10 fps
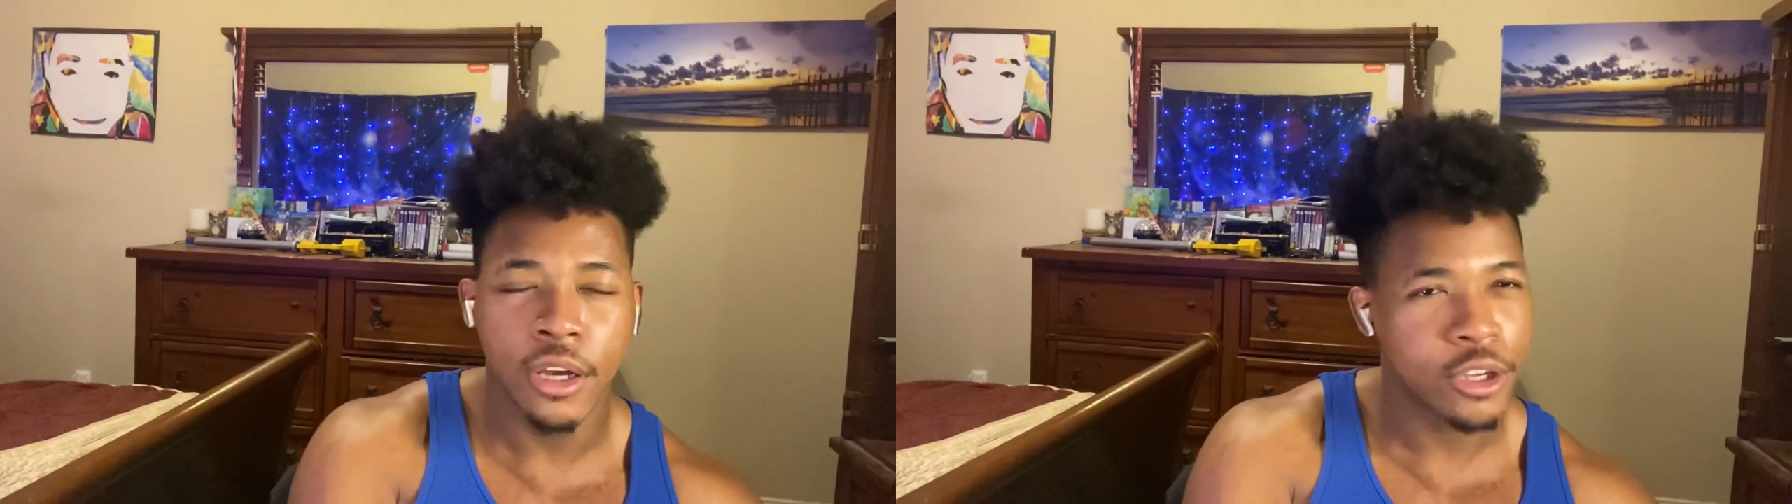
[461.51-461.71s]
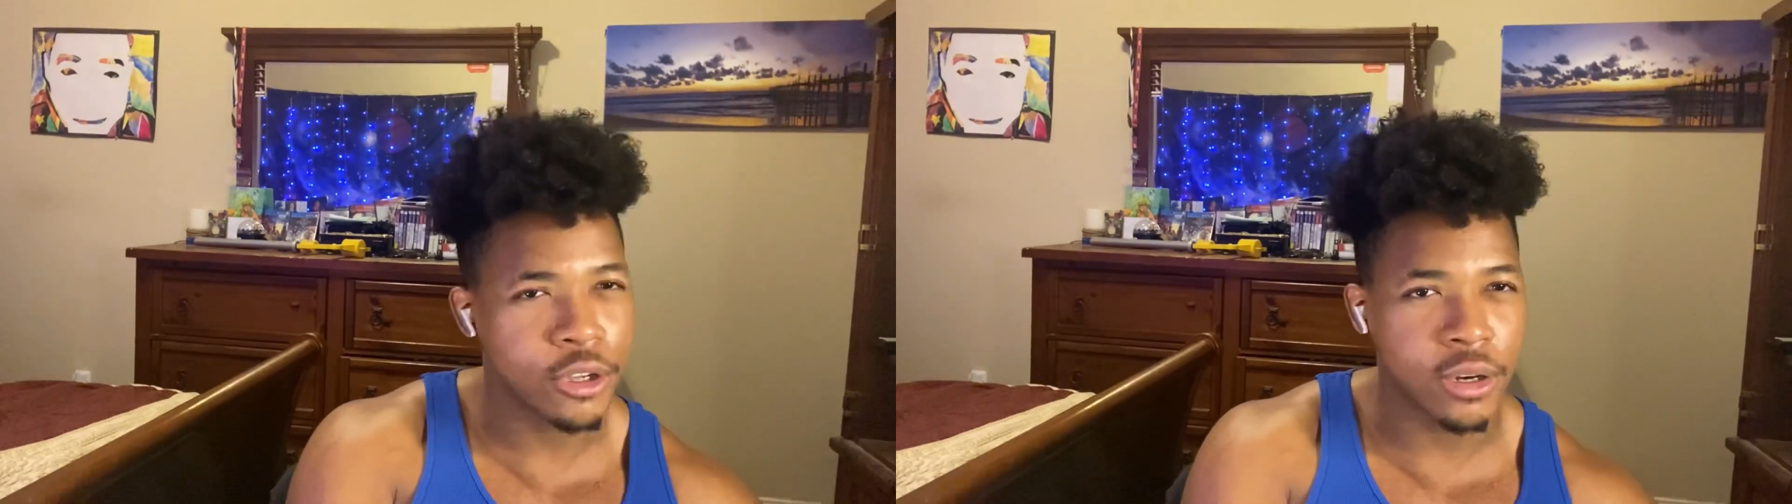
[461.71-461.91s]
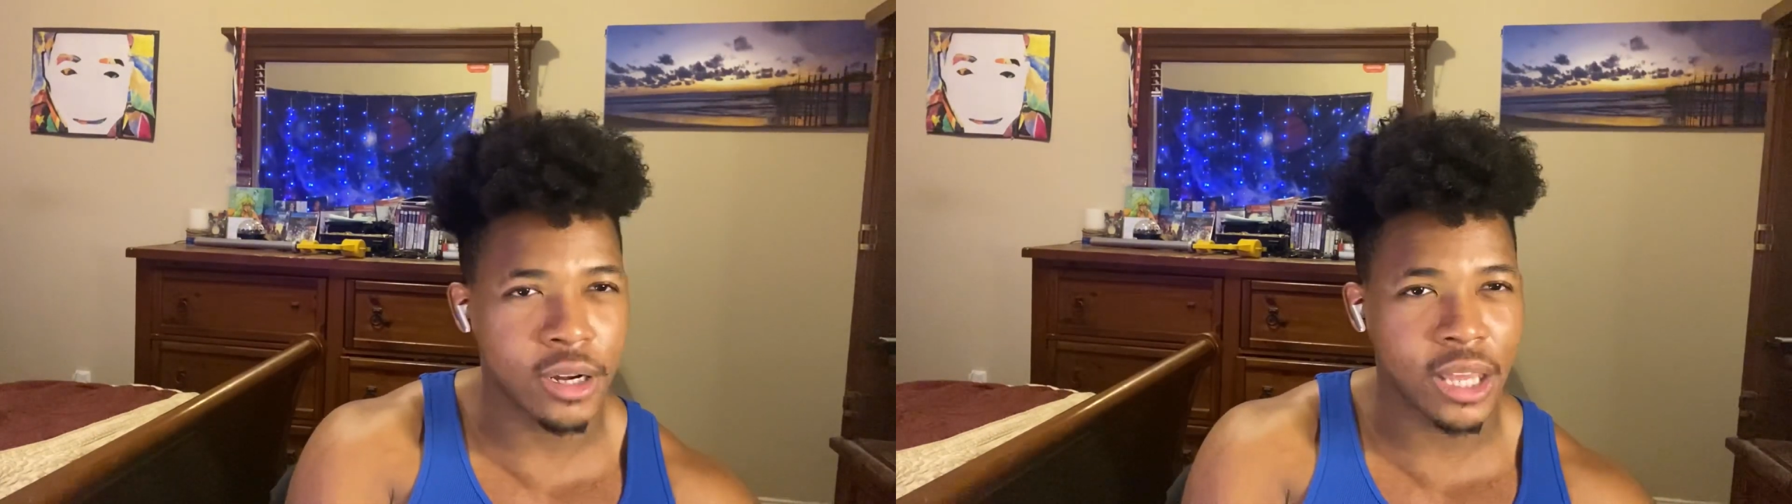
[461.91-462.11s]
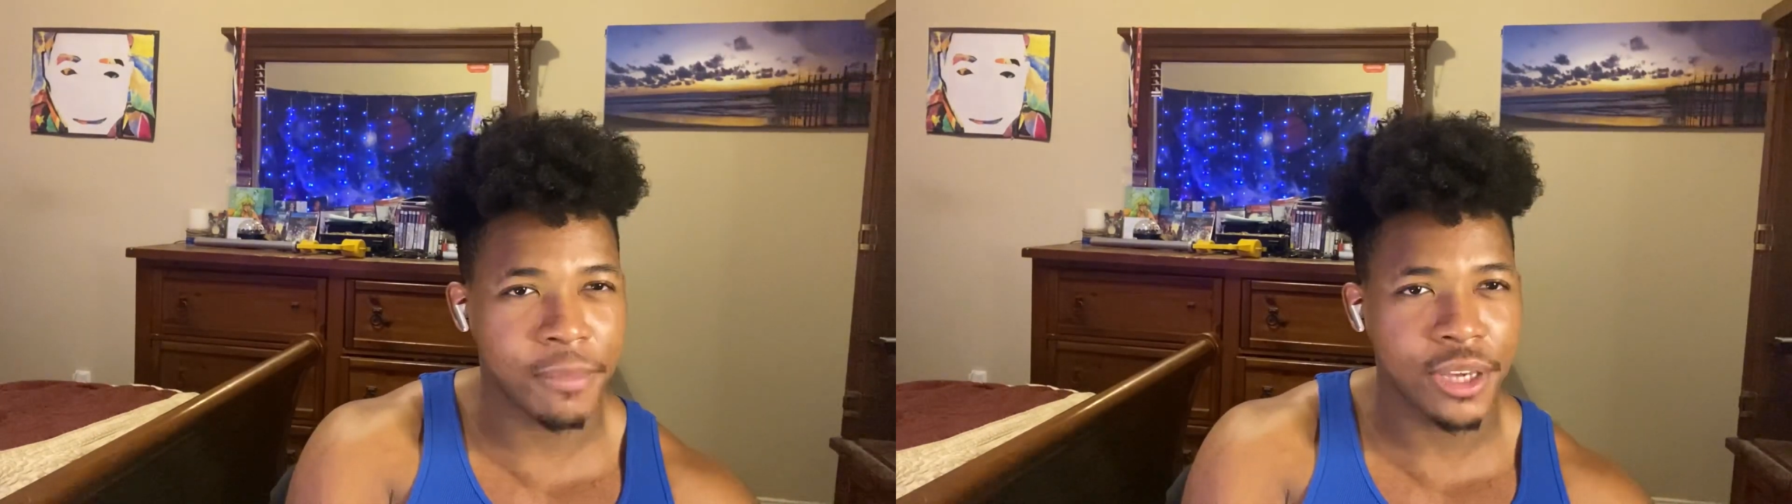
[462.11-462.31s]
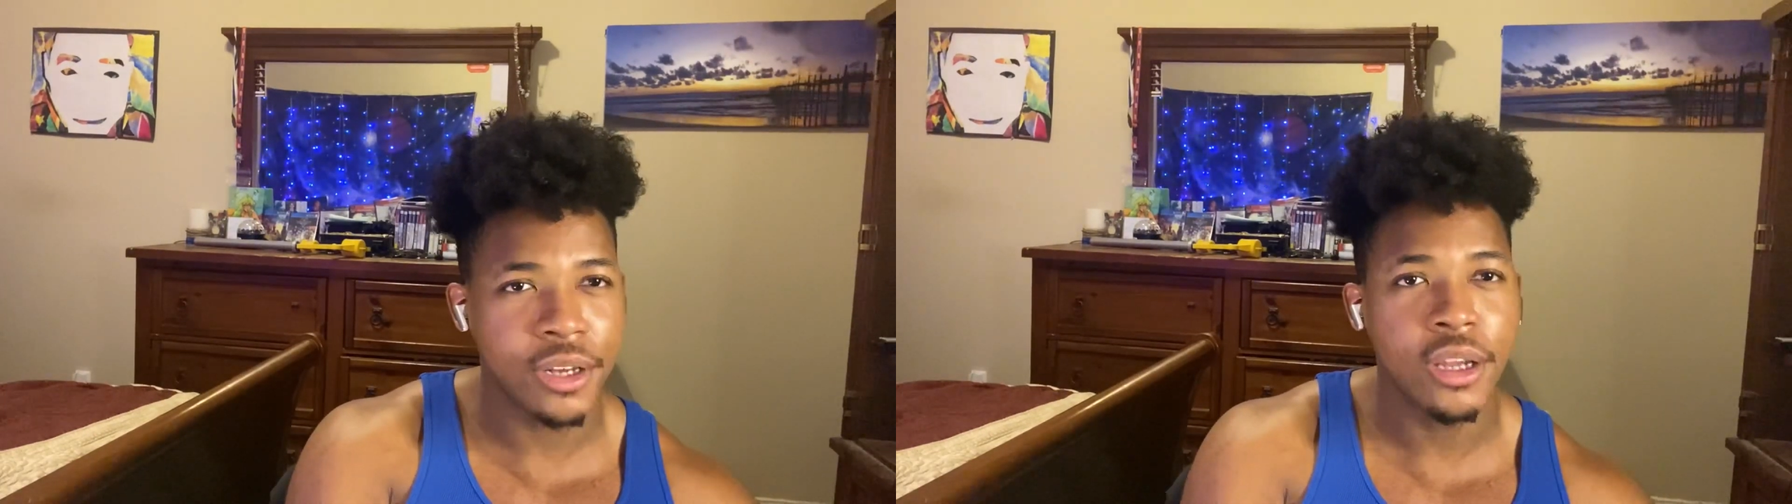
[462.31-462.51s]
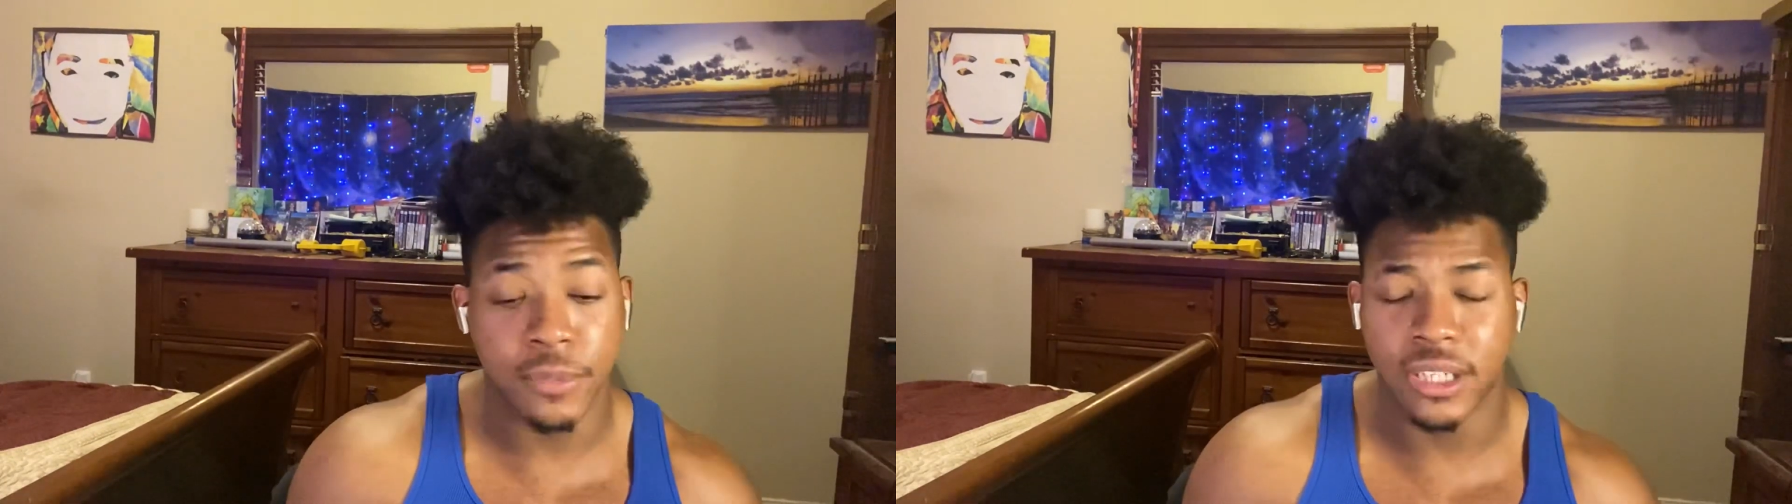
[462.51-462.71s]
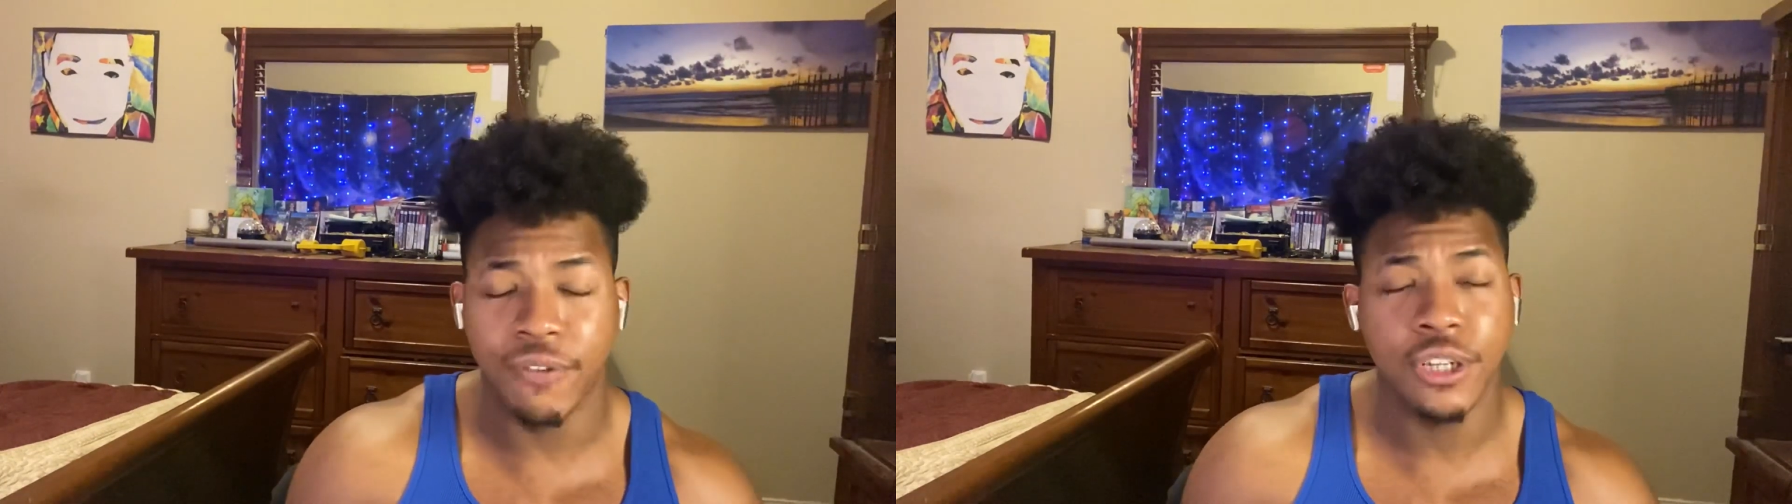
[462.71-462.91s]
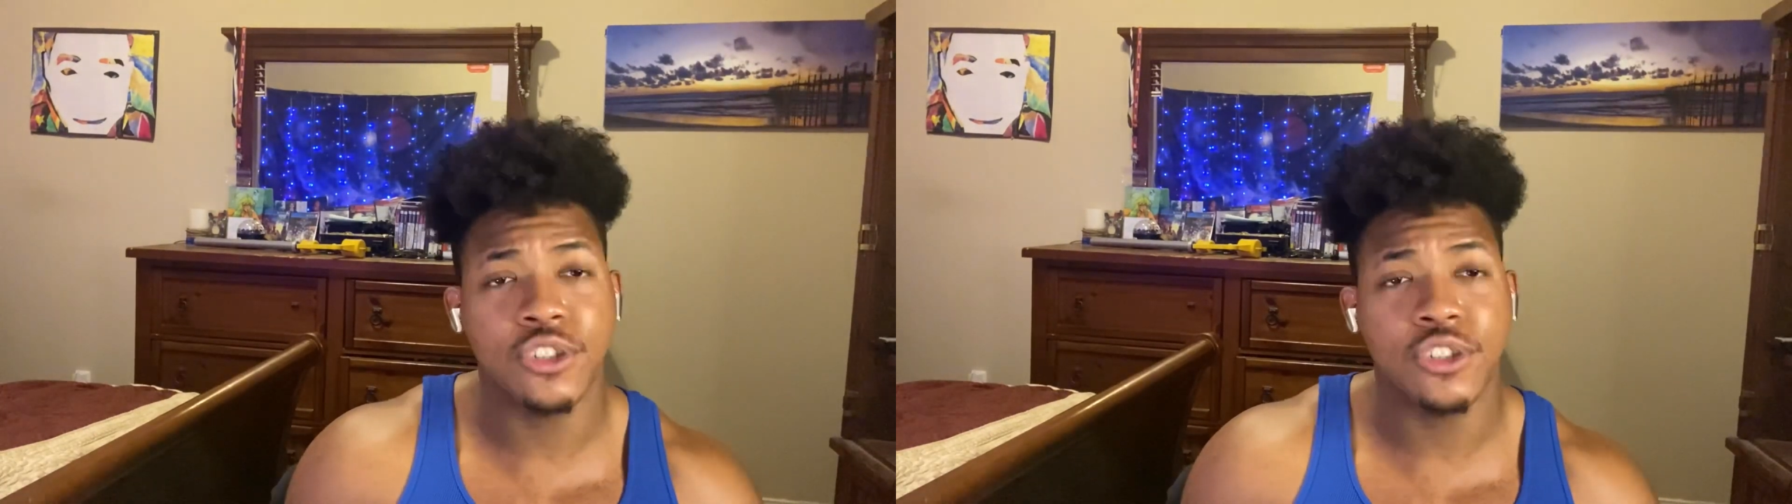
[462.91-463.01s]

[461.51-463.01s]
You know what I mean? Definitely